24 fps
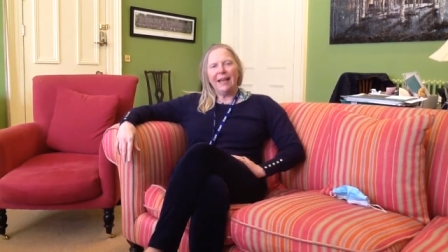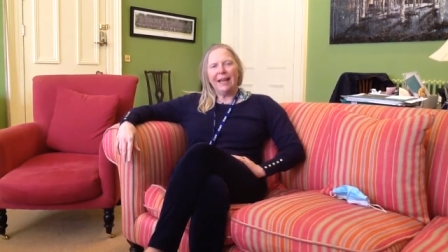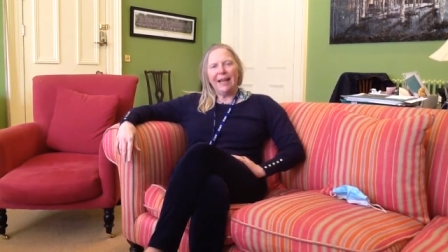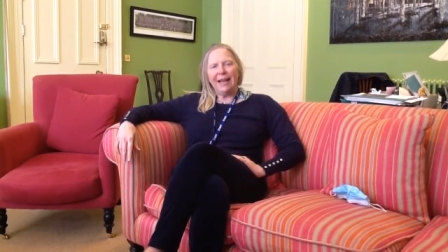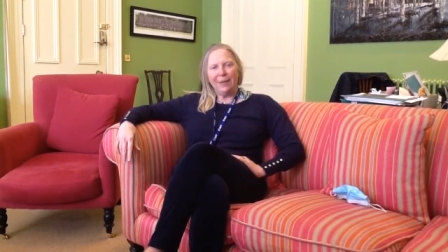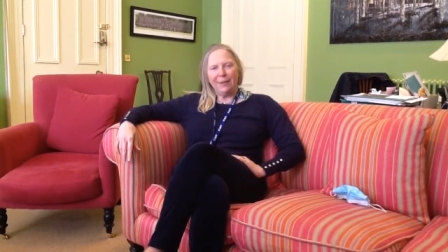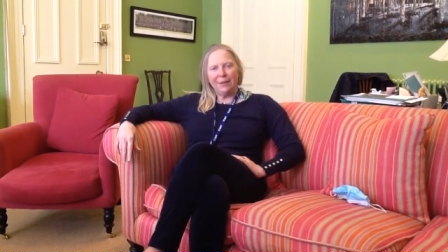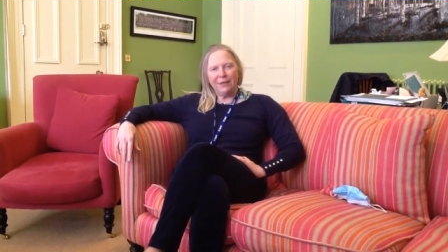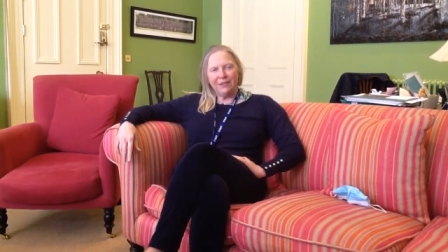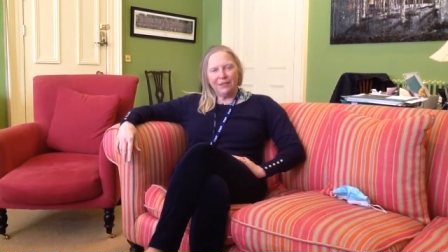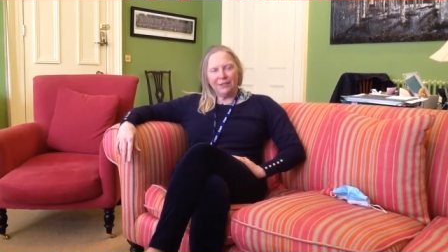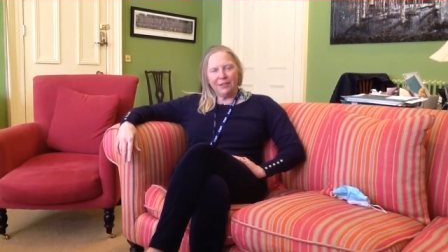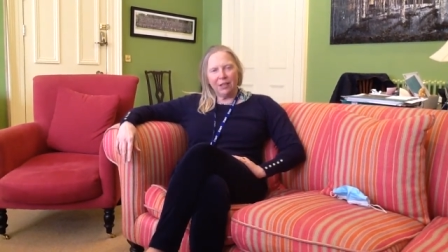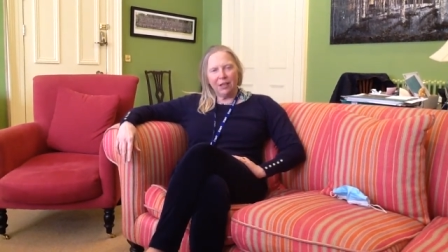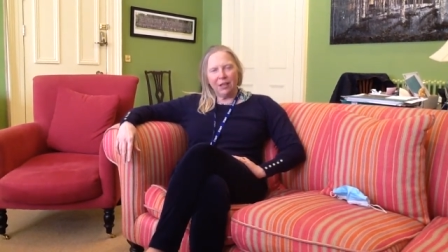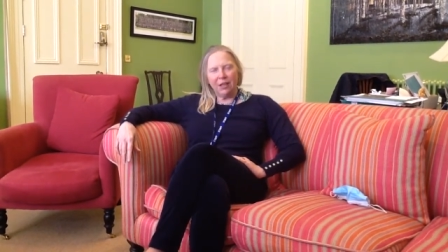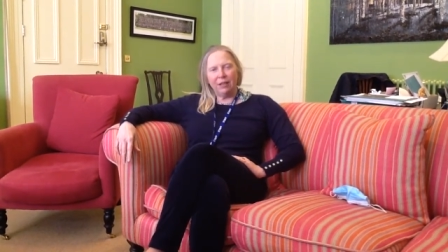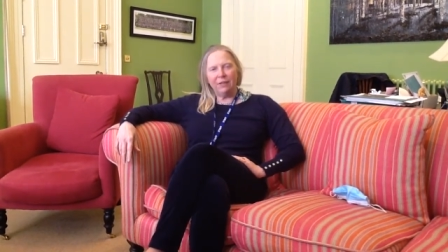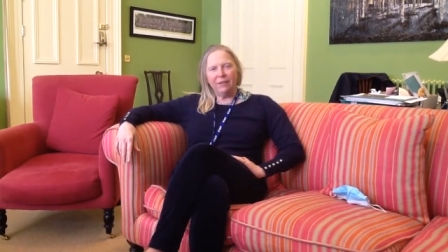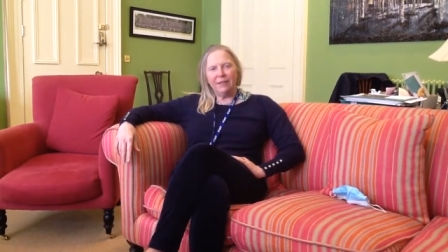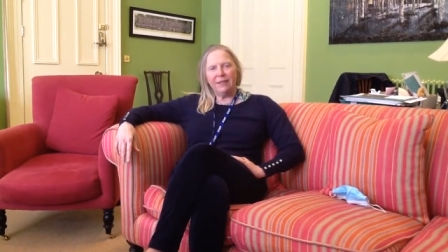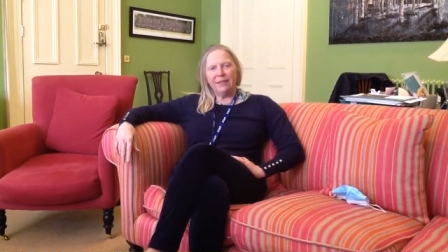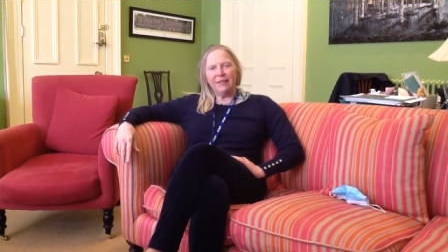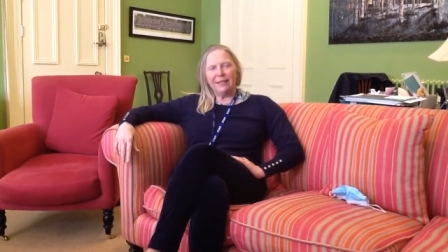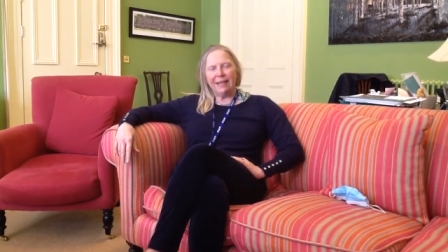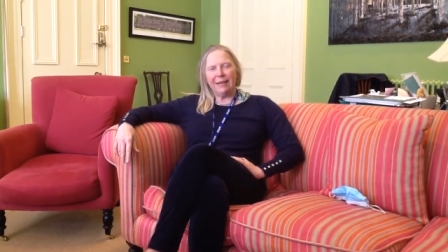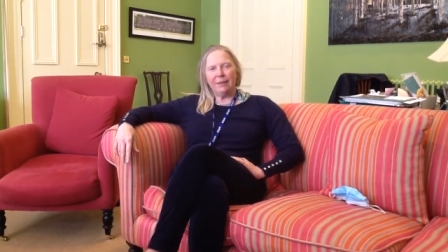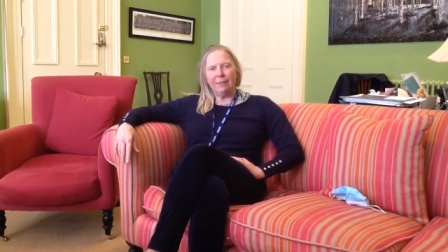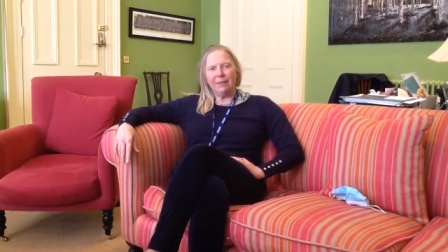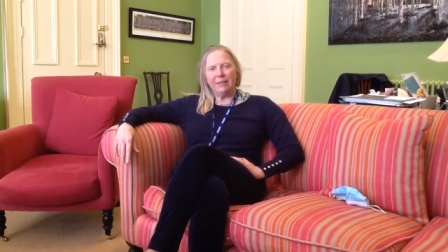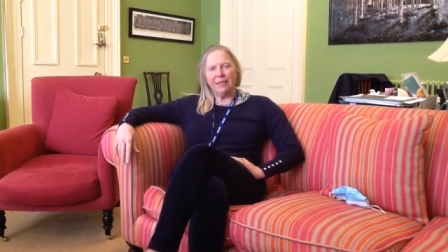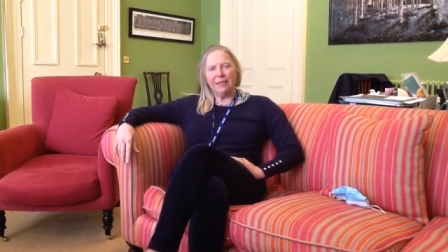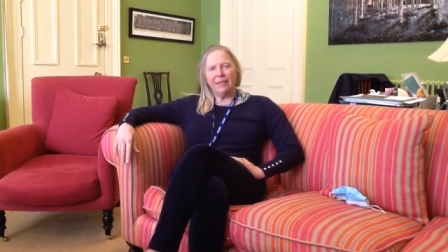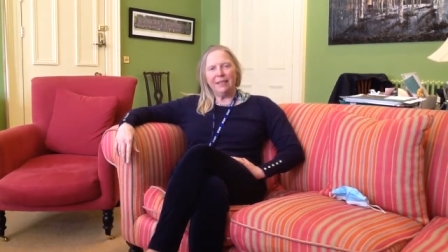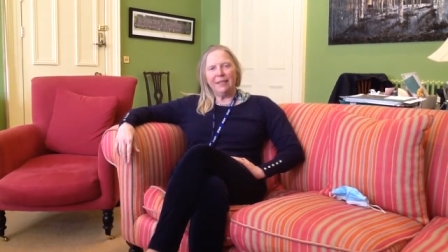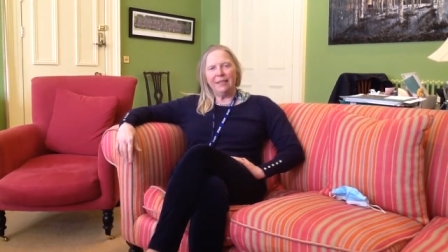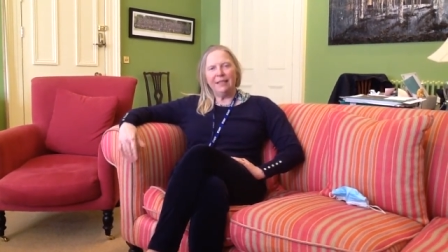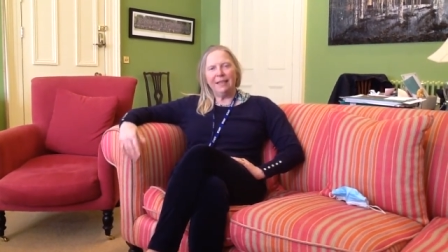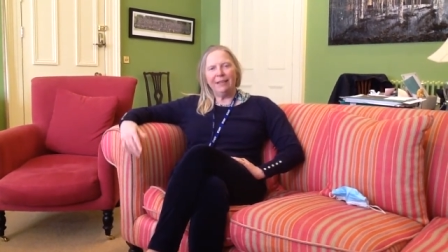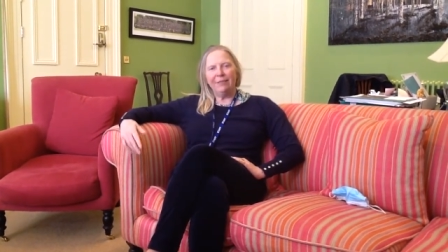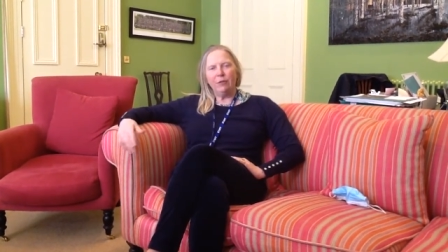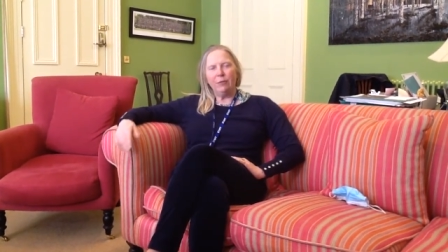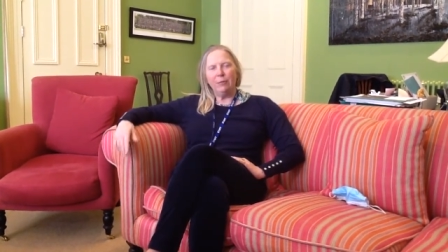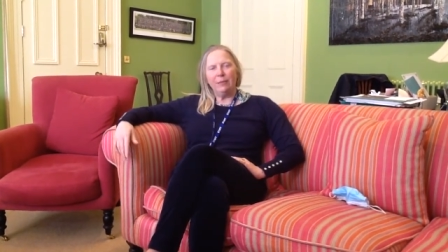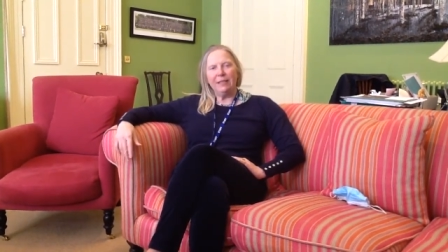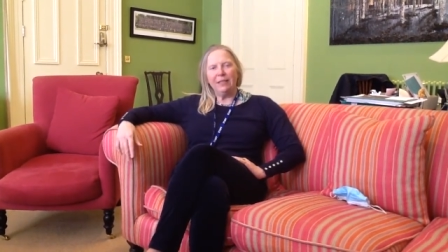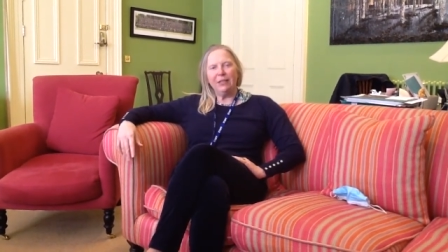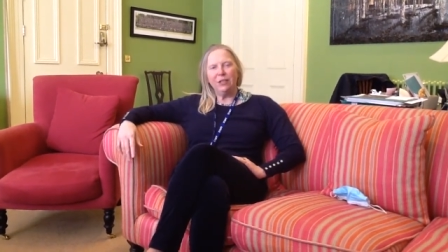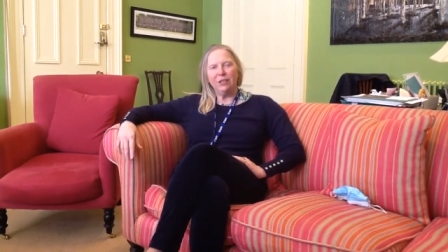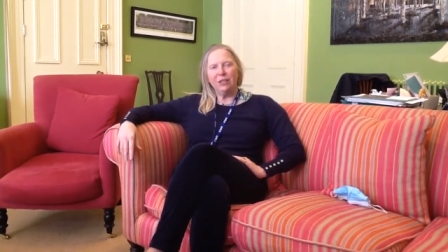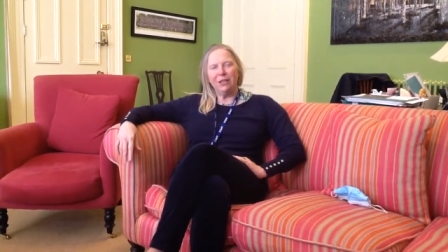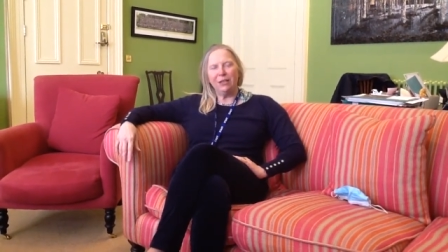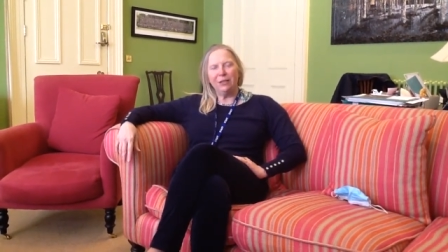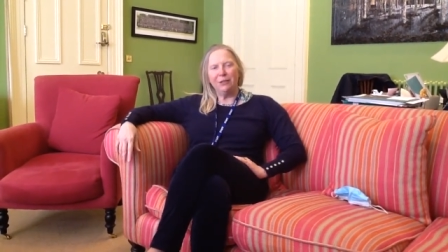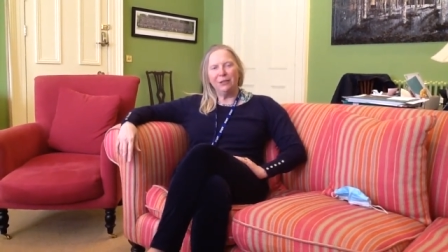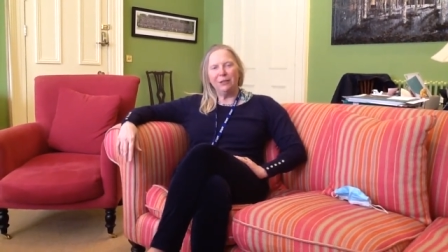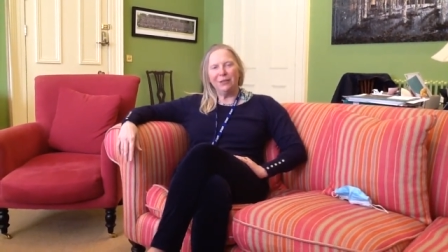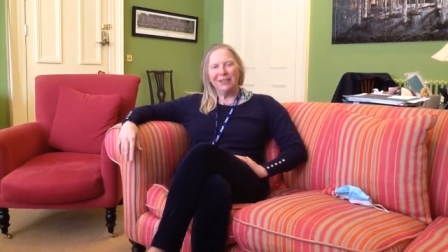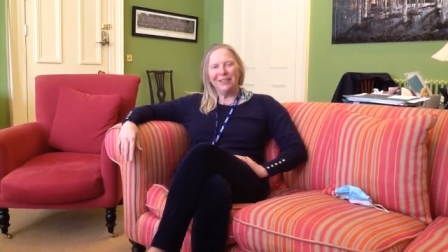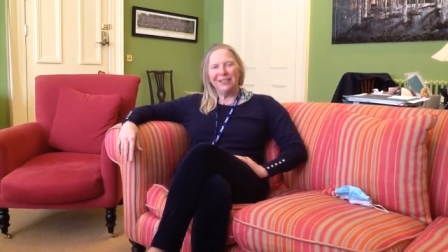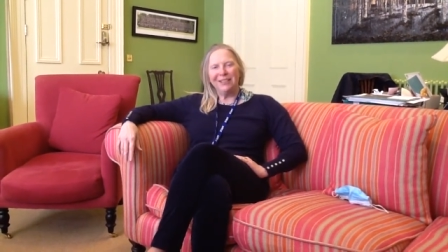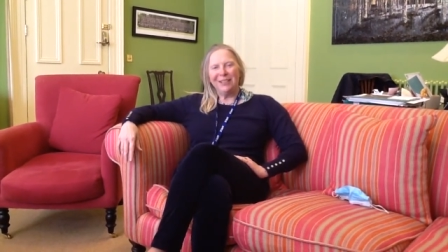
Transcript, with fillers: and the staff adapted and everybody showed